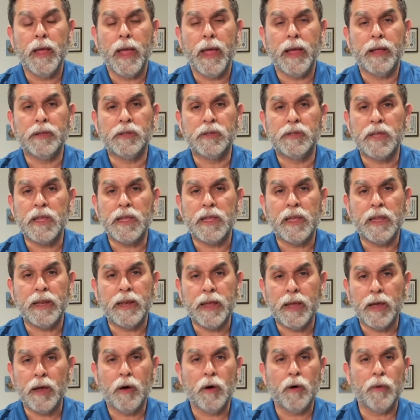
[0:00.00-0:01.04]
And
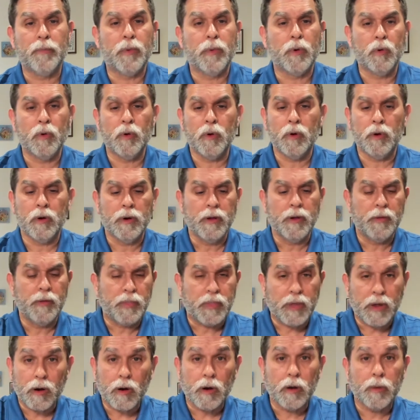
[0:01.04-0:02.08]
seeking help or
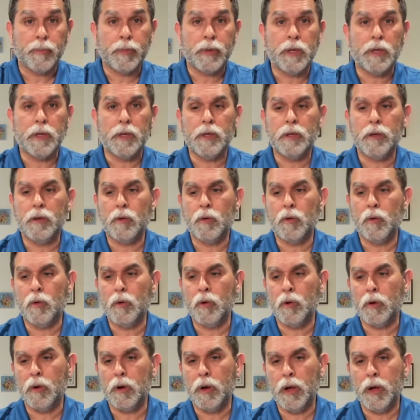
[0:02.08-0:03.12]
therapy
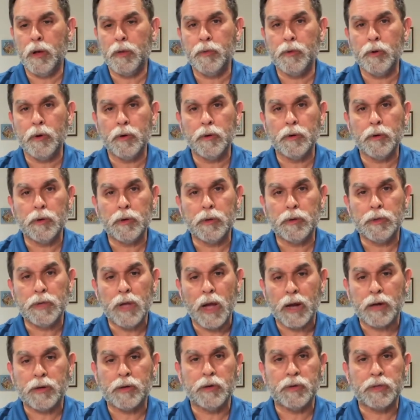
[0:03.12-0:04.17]
or other
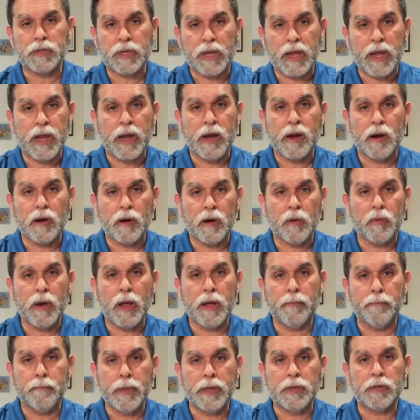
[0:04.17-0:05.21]
doctor's care
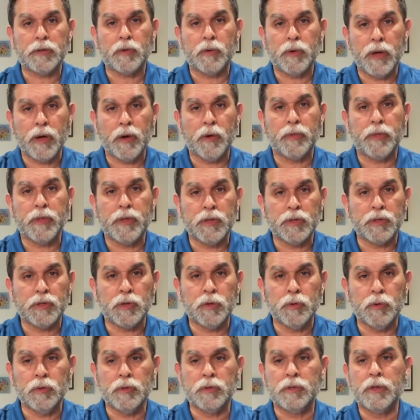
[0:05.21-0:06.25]
around mental health
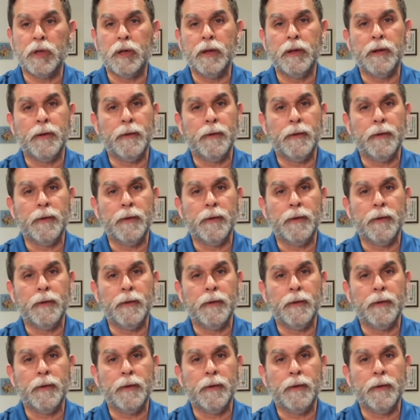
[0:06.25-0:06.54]
issues,